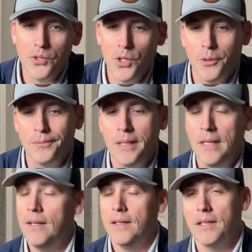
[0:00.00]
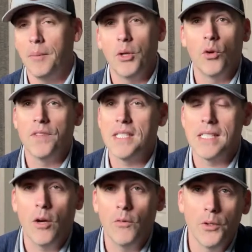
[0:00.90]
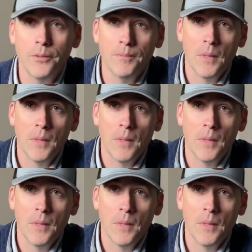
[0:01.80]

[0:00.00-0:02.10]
So let me know if this is helpful.